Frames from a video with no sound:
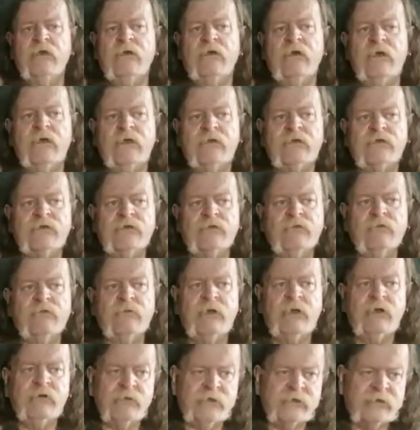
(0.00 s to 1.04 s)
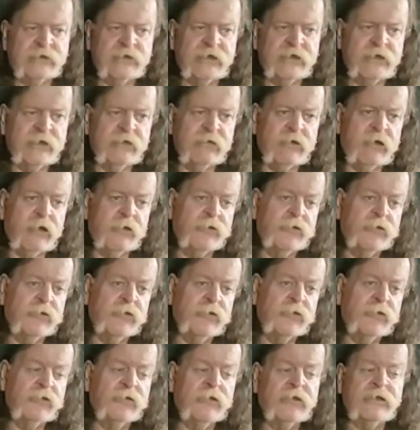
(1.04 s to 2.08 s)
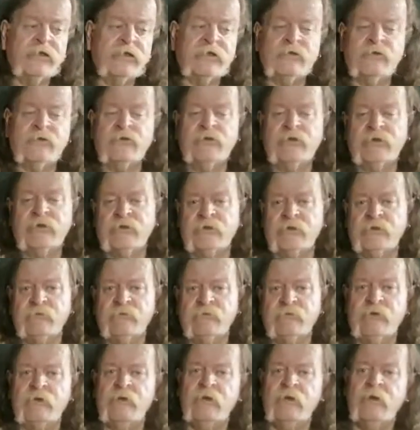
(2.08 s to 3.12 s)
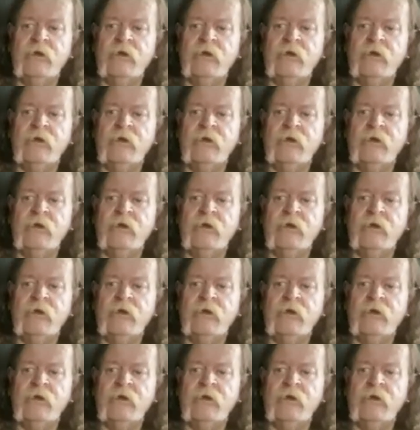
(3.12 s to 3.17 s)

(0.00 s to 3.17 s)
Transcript: Now St Mary's Gate, that's under some